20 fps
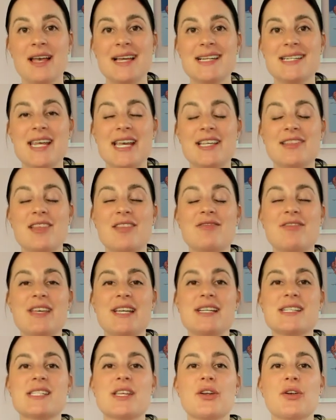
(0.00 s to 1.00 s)
Take the
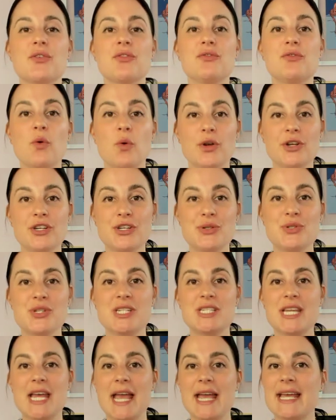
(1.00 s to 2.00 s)
things that are for you
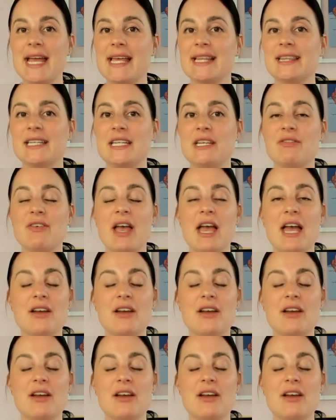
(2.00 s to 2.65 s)
today and leave